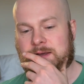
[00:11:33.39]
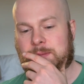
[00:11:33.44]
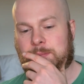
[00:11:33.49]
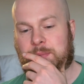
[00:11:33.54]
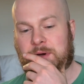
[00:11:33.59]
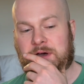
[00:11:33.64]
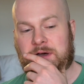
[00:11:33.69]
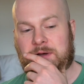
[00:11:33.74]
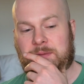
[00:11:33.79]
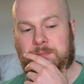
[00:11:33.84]

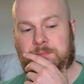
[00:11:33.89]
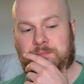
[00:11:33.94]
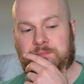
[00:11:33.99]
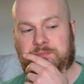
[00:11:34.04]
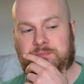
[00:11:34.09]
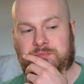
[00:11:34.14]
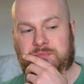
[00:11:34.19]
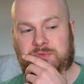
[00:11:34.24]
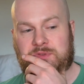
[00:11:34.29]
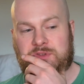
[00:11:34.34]
But,
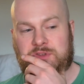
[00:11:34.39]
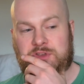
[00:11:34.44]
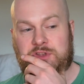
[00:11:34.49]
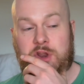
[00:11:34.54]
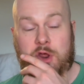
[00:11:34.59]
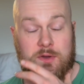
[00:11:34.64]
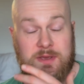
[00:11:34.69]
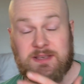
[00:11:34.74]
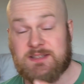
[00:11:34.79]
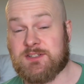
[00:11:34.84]
you
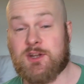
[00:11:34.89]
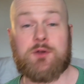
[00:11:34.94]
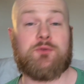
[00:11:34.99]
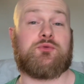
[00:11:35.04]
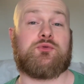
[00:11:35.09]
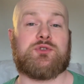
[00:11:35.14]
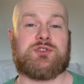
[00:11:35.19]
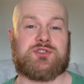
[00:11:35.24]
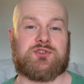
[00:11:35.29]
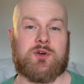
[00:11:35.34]
know, he's known
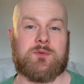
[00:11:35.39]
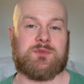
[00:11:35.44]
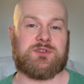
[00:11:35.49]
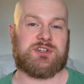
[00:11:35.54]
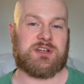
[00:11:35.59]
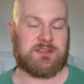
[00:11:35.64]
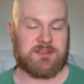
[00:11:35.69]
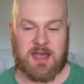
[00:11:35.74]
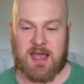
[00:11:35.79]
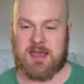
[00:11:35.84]
for his
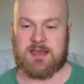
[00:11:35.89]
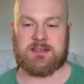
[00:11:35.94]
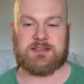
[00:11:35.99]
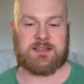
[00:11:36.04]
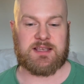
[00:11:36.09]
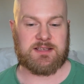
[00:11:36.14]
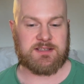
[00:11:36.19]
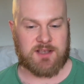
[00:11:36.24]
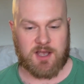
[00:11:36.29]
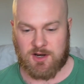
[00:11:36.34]
scrummaging. That is
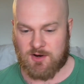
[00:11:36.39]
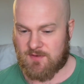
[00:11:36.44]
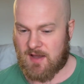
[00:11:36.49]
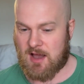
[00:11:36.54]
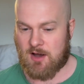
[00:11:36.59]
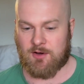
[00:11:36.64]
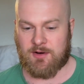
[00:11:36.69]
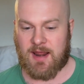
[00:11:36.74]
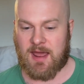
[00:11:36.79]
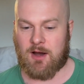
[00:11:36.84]
his kind of
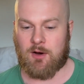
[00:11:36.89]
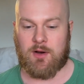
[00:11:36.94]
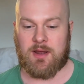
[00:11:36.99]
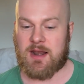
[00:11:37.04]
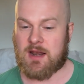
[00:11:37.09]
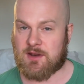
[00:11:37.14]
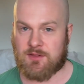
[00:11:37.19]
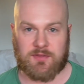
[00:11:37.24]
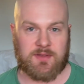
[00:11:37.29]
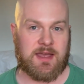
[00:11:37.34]
out and out. And
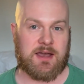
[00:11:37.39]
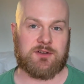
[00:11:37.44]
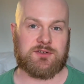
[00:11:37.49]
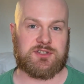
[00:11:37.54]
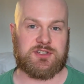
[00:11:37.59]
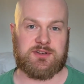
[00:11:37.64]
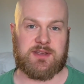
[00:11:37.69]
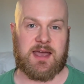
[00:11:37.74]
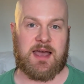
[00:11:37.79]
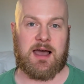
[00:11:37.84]
anything else
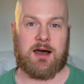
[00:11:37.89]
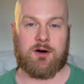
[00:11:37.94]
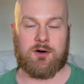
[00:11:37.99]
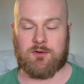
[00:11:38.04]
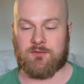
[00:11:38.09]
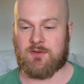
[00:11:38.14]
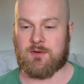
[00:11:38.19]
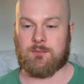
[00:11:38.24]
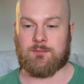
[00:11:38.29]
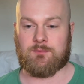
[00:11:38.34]
you get out
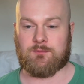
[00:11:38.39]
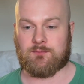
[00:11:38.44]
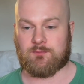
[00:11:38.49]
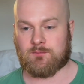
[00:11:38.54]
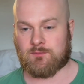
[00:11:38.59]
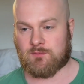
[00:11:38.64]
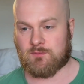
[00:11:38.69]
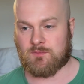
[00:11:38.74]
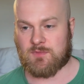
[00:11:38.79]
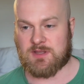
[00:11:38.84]
of him
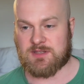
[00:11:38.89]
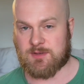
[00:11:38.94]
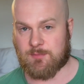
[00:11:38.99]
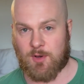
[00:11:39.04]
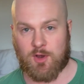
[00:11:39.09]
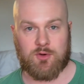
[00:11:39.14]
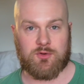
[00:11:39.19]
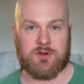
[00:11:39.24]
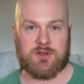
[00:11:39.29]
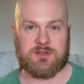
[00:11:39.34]
is a
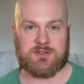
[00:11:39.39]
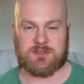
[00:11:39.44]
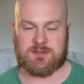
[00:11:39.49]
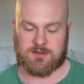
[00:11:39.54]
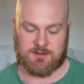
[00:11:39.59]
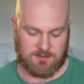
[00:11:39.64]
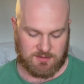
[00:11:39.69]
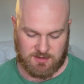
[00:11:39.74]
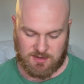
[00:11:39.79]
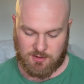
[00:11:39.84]

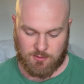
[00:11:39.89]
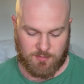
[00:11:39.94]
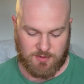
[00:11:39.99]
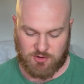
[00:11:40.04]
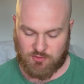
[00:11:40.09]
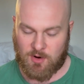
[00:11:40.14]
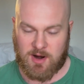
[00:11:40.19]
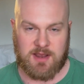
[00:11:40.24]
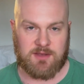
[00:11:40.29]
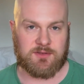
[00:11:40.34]
bonus. He'll be
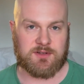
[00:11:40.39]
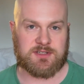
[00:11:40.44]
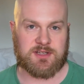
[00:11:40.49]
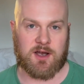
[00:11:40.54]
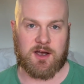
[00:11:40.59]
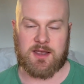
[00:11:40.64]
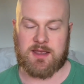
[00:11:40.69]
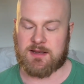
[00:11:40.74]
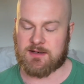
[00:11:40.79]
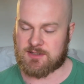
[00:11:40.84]
great in the
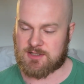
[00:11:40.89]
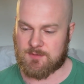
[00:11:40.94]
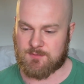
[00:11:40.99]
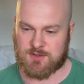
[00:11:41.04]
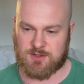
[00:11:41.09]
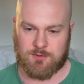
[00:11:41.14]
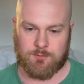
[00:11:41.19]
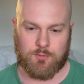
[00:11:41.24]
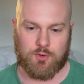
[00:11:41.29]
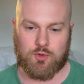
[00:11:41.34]
tight in terms of
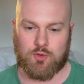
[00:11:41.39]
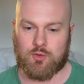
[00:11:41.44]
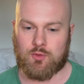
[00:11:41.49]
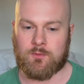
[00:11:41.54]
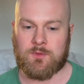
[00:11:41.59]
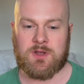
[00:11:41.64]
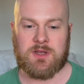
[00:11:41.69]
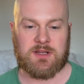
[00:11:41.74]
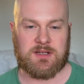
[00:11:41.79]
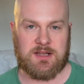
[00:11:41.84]
the maul,
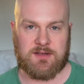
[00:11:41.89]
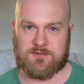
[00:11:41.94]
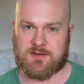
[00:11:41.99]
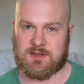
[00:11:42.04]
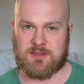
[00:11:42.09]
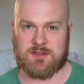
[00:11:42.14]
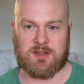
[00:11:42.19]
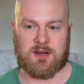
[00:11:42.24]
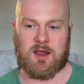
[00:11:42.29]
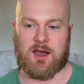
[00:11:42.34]

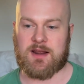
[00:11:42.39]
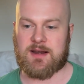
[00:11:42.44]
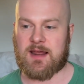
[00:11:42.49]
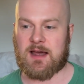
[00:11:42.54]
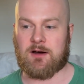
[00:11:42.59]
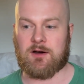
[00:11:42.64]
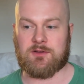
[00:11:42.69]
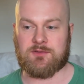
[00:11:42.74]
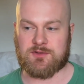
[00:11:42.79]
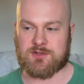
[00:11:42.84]
lifting the line
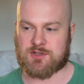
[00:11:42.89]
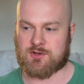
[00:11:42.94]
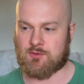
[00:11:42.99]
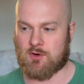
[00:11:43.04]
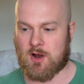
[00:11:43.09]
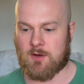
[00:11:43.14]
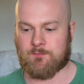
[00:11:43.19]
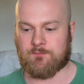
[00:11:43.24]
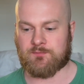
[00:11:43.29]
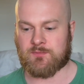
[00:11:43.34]
out and the
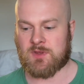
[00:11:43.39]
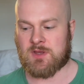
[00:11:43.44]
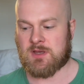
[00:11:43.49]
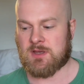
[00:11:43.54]
scrum.